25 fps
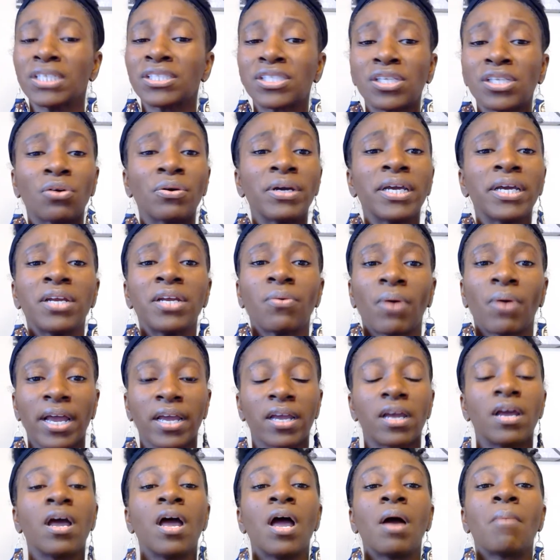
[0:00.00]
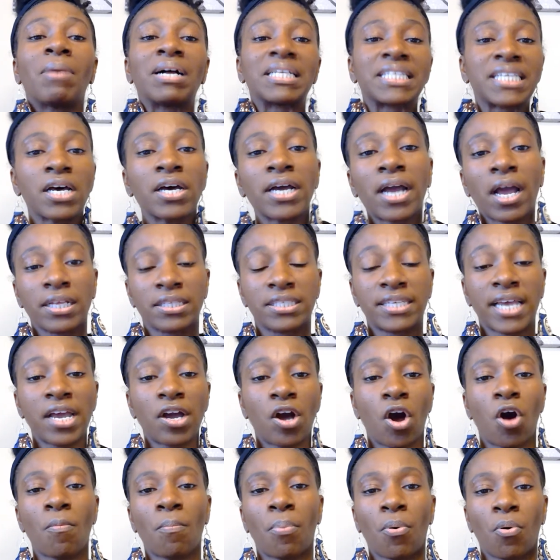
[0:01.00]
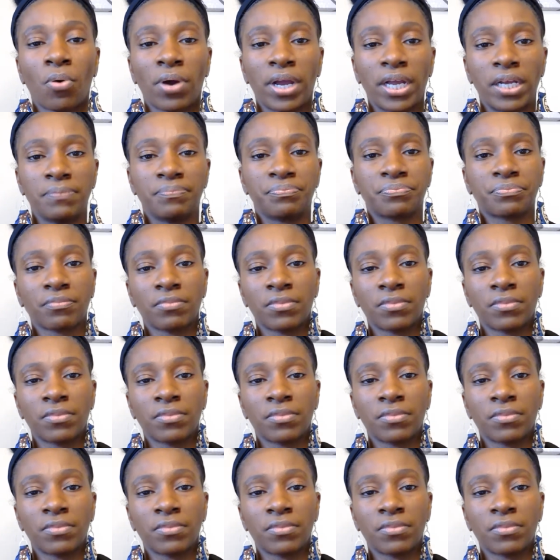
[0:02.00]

So anyway, my take home point